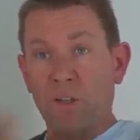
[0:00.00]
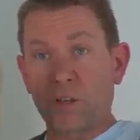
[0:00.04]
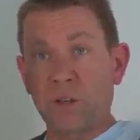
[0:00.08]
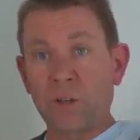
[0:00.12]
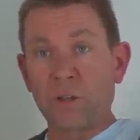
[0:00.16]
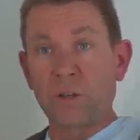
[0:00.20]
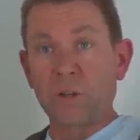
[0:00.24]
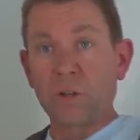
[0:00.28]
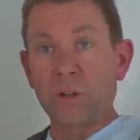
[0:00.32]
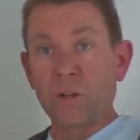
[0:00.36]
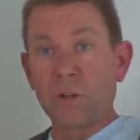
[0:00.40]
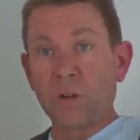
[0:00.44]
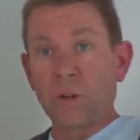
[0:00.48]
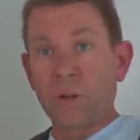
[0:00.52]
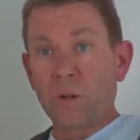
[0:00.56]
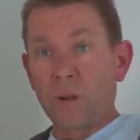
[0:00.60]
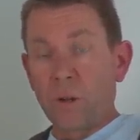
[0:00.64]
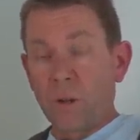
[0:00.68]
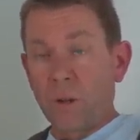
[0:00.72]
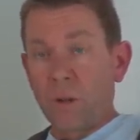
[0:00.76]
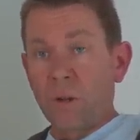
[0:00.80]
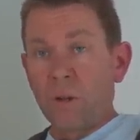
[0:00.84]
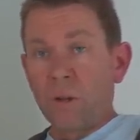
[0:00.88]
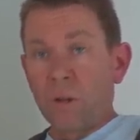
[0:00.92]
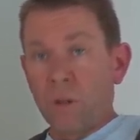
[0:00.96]
And then you need
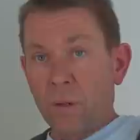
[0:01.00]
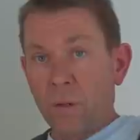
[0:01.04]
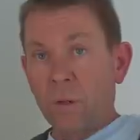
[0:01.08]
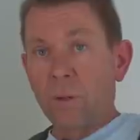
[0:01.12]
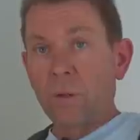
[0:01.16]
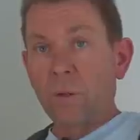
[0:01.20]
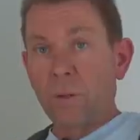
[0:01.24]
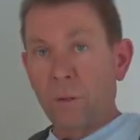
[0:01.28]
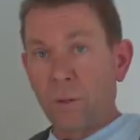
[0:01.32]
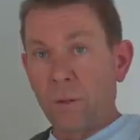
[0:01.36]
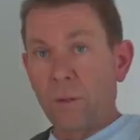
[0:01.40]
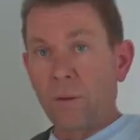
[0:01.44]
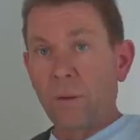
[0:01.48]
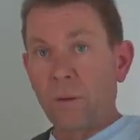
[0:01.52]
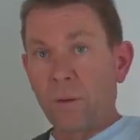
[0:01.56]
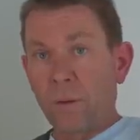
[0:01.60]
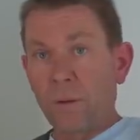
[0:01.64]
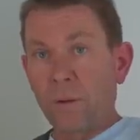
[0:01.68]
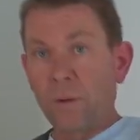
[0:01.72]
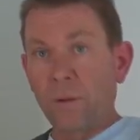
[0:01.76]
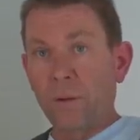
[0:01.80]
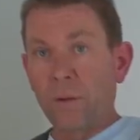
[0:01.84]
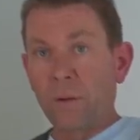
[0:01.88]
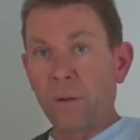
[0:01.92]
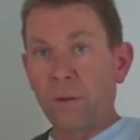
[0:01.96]
to know the thickness of your
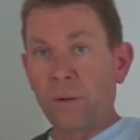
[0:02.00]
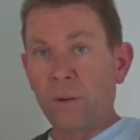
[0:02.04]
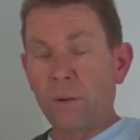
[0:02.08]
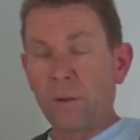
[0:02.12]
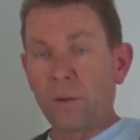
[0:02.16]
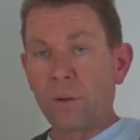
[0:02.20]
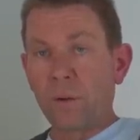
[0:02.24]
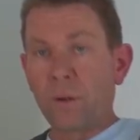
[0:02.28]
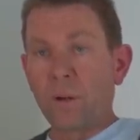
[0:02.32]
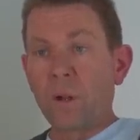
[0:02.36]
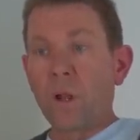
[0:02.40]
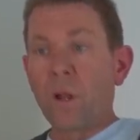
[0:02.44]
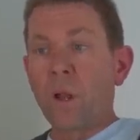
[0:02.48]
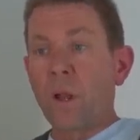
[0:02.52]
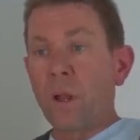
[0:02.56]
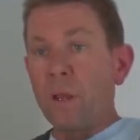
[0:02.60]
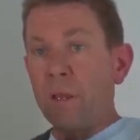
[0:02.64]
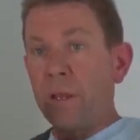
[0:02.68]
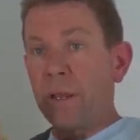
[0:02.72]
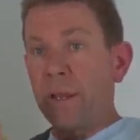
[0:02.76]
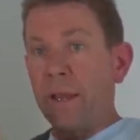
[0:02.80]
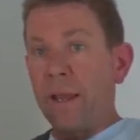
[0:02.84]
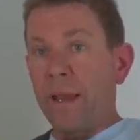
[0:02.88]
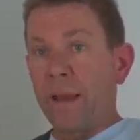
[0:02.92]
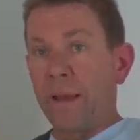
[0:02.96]
spindles, or the
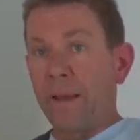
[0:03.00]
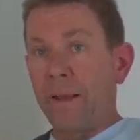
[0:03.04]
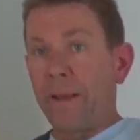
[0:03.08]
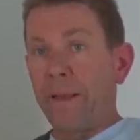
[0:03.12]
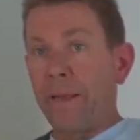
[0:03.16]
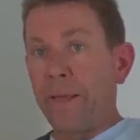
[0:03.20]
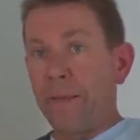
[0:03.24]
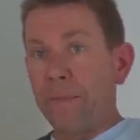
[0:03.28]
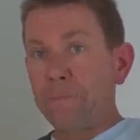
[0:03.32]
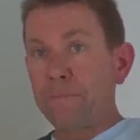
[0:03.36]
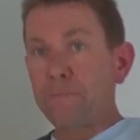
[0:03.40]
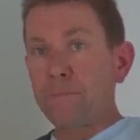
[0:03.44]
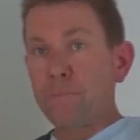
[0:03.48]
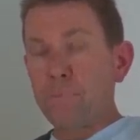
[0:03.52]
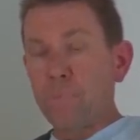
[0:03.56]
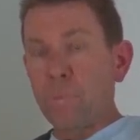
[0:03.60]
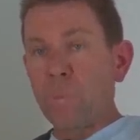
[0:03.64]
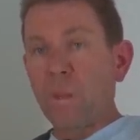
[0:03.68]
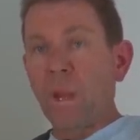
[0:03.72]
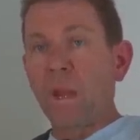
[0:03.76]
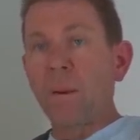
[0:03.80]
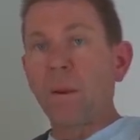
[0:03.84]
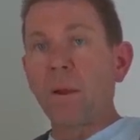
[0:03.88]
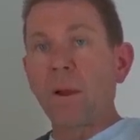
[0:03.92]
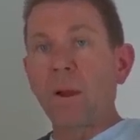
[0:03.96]
width of your spindle, or
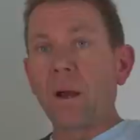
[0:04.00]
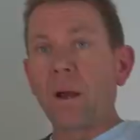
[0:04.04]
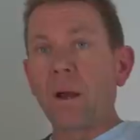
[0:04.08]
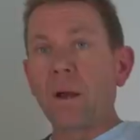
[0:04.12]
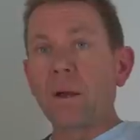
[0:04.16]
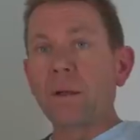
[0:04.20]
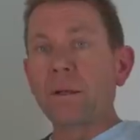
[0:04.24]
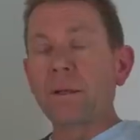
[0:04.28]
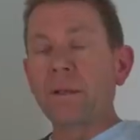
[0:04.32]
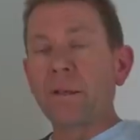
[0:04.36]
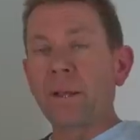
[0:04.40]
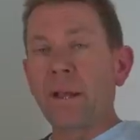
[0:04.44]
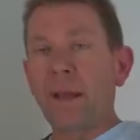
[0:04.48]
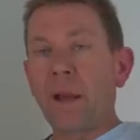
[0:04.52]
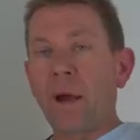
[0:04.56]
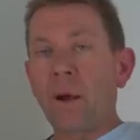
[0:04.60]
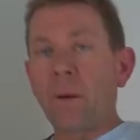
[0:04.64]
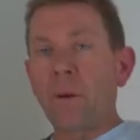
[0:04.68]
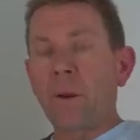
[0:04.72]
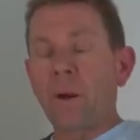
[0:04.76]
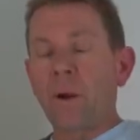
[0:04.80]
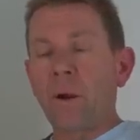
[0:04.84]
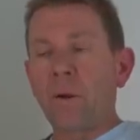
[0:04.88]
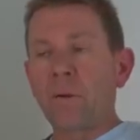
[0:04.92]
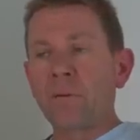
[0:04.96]
whatever.
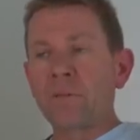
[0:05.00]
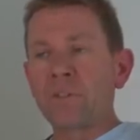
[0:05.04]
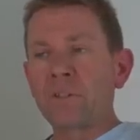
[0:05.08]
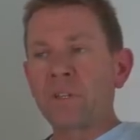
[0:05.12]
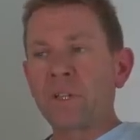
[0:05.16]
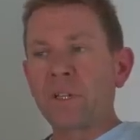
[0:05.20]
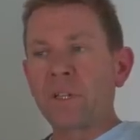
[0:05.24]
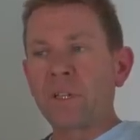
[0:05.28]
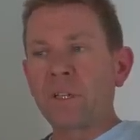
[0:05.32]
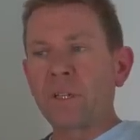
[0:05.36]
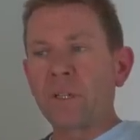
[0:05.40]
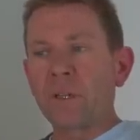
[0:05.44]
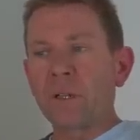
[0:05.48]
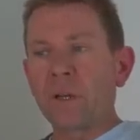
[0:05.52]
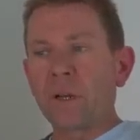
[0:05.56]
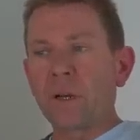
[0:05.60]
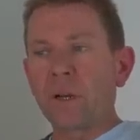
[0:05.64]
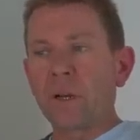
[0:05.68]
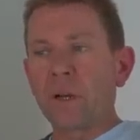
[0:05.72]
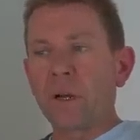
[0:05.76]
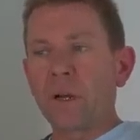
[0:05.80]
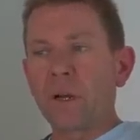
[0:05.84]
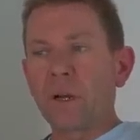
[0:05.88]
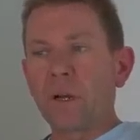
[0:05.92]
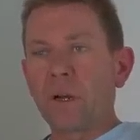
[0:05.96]
Yeah, obviously,
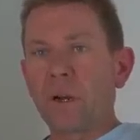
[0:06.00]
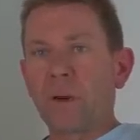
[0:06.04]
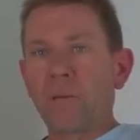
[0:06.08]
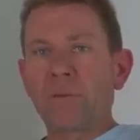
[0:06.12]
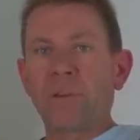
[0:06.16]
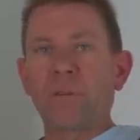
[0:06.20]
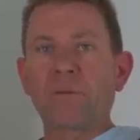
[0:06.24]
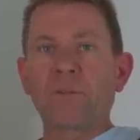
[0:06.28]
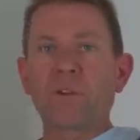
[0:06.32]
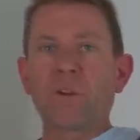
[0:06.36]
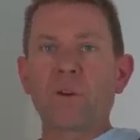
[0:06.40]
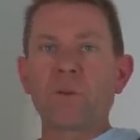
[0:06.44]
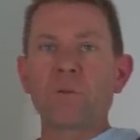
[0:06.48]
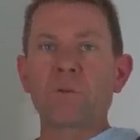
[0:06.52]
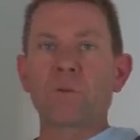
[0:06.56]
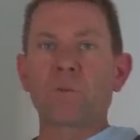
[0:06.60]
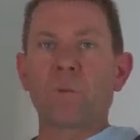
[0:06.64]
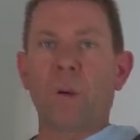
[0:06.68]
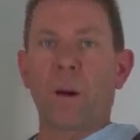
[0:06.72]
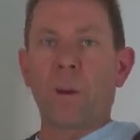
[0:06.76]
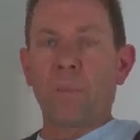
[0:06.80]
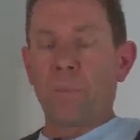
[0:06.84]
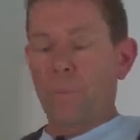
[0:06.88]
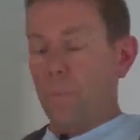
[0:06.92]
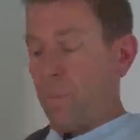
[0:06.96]
I've never used
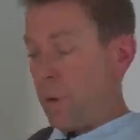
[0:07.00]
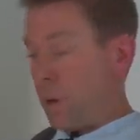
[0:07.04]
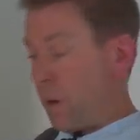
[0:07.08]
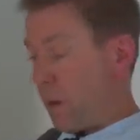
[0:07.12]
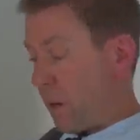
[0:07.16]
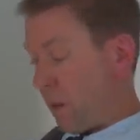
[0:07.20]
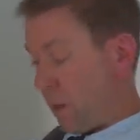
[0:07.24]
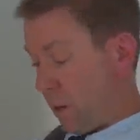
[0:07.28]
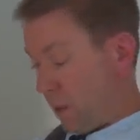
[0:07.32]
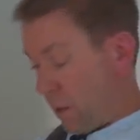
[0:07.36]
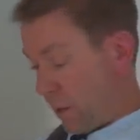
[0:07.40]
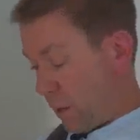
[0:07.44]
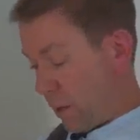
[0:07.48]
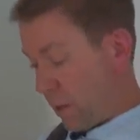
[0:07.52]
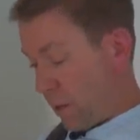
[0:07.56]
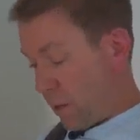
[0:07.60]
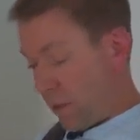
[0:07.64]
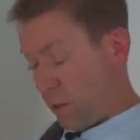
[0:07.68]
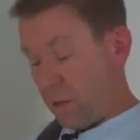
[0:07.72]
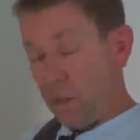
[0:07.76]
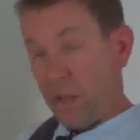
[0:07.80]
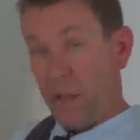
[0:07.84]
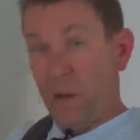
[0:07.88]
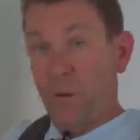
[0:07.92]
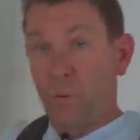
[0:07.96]
one, but
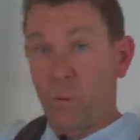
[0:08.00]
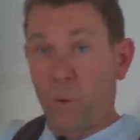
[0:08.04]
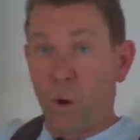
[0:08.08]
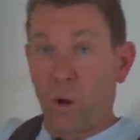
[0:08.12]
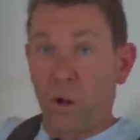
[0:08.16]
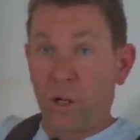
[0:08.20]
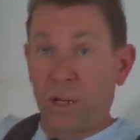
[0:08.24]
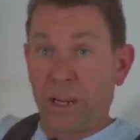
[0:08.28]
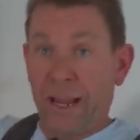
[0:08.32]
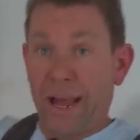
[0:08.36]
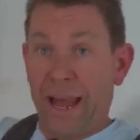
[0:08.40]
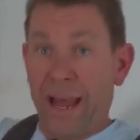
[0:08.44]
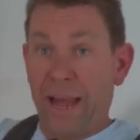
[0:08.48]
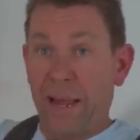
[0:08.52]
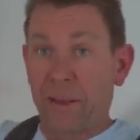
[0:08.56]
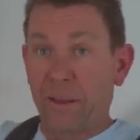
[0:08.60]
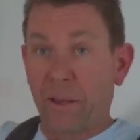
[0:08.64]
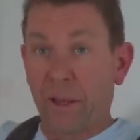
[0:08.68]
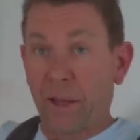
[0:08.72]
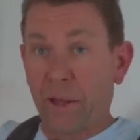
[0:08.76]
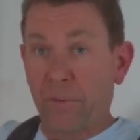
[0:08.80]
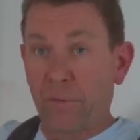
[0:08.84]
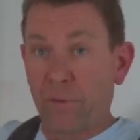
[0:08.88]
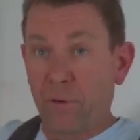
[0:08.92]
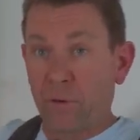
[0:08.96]
it'd work it out
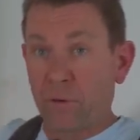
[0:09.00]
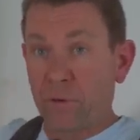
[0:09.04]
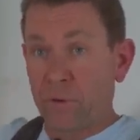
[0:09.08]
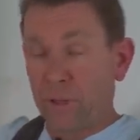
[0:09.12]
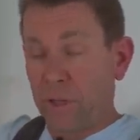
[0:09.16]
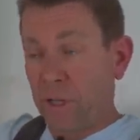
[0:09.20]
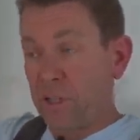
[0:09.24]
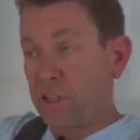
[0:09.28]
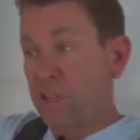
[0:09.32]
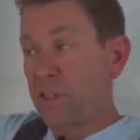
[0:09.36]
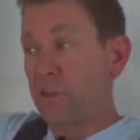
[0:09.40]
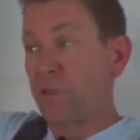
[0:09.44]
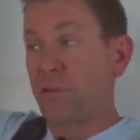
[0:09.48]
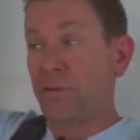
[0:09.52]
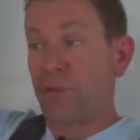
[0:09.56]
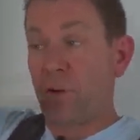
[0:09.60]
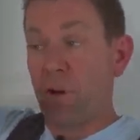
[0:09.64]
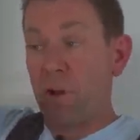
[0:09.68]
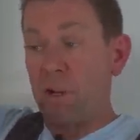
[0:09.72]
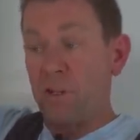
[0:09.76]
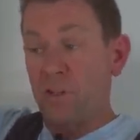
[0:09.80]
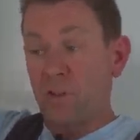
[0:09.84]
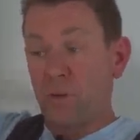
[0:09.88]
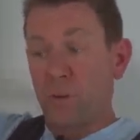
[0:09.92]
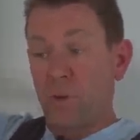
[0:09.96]
that if you're, this is a
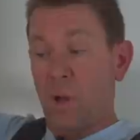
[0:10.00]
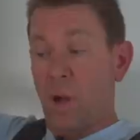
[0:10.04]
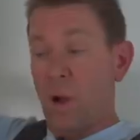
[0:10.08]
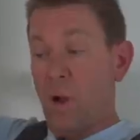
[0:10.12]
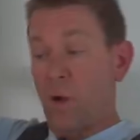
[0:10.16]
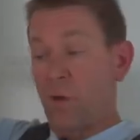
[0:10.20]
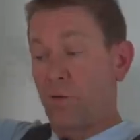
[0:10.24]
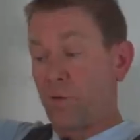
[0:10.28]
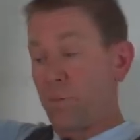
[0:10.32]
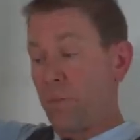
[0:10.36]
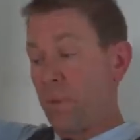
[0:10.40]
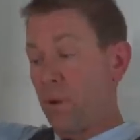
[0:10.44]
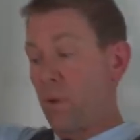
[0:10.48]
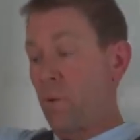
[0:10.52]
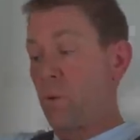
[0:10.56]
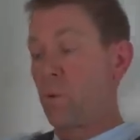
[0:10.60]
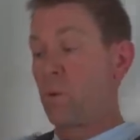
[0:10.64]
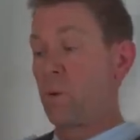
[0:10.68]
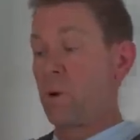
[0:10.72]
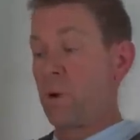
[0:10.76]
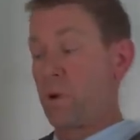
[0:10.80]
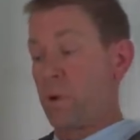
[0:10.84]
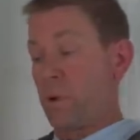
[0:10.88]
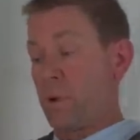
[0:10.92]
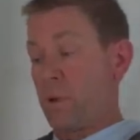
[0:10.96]

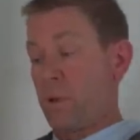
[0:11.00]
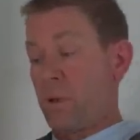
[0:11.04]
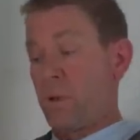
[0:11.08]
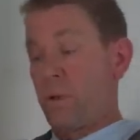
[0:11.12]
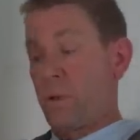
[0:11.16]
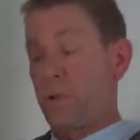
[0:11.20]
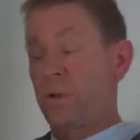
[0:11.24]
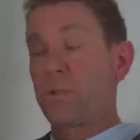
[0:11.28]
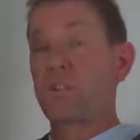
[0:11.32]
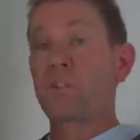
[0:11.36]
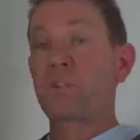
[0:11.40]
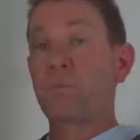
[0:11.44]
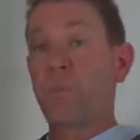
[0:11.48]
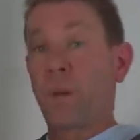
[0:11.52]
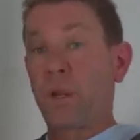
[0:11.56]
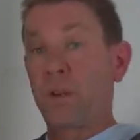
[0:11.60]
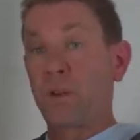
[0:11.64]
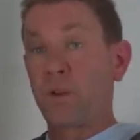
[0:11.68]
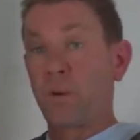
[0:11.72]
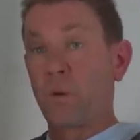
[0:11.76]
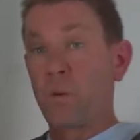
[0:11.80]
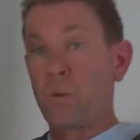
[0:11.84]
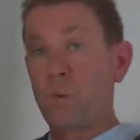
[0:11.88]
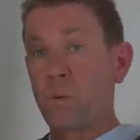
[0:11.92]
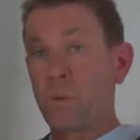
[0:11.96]
32.5mm
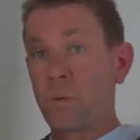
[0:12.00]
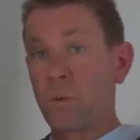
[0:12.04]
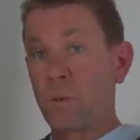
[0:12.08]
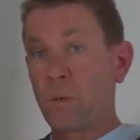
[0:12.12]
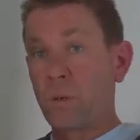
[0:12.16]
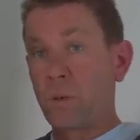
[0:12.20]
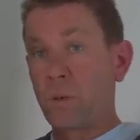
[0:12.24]
spindle.